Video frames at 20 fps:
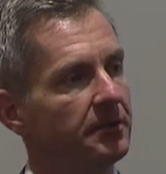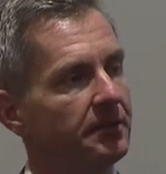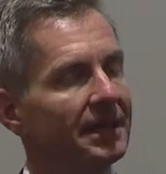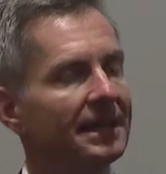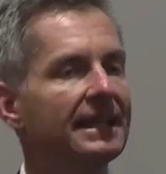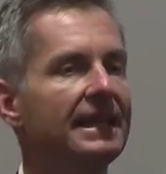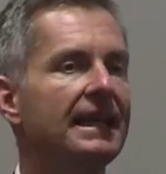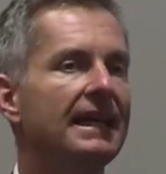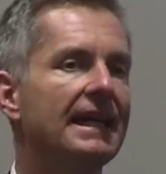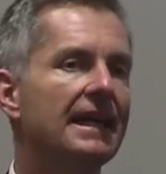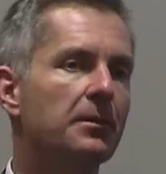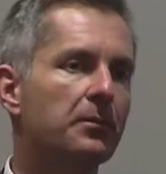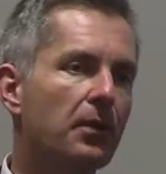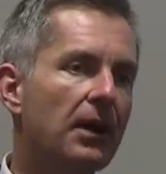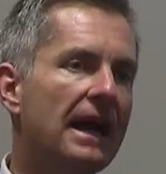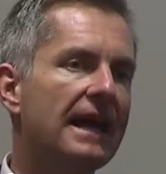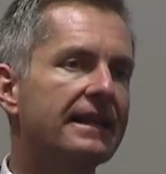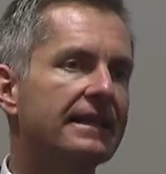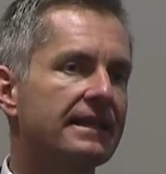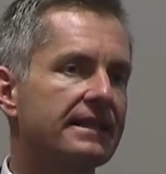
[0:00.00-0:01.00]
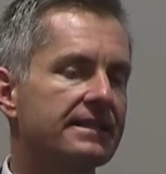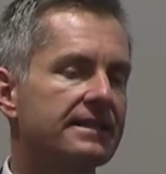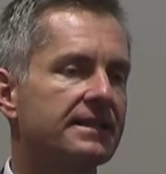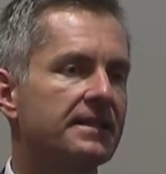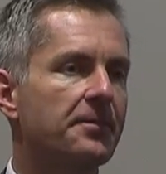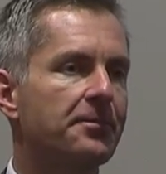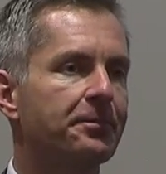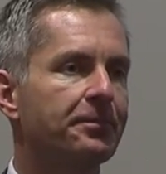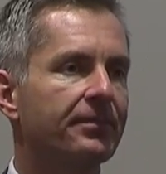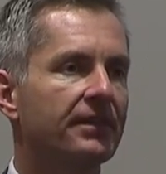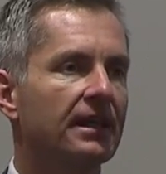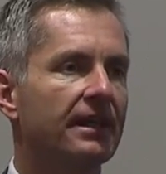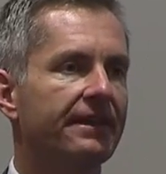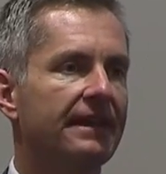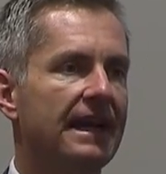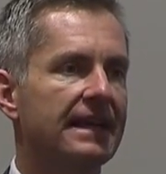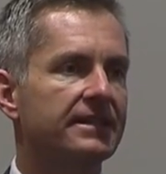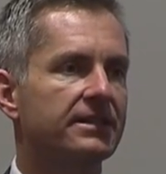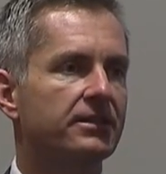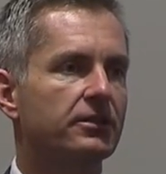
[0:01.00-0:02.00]
But in practice,
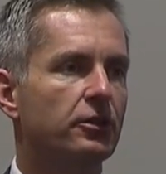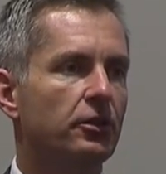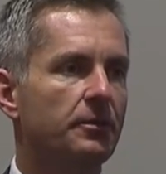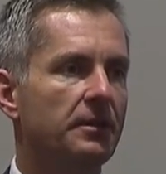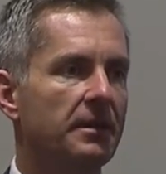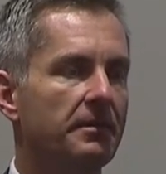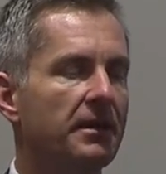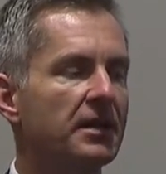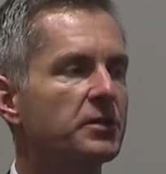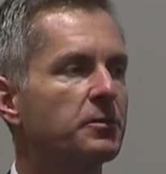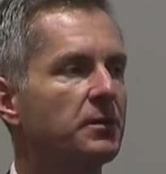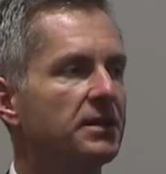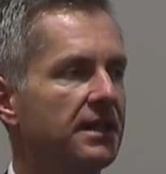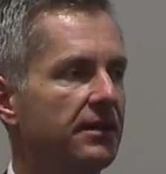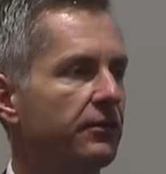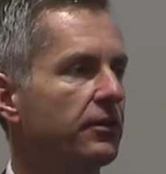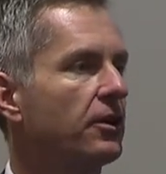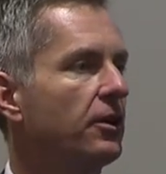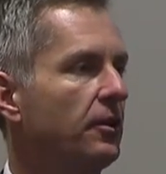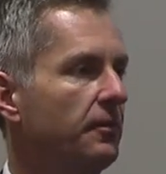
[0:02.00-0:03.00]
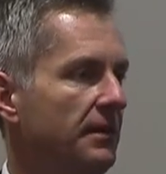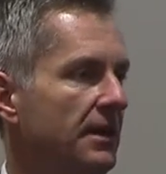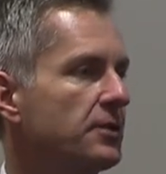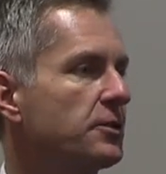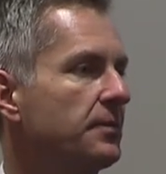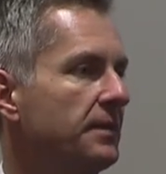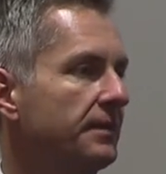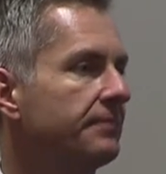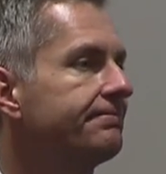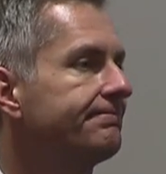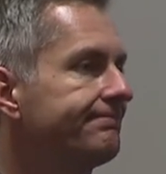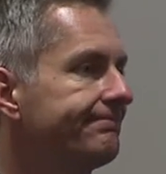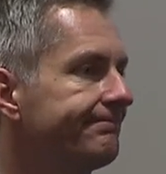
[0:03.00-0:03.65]
that's going to be a much more difficult measurement.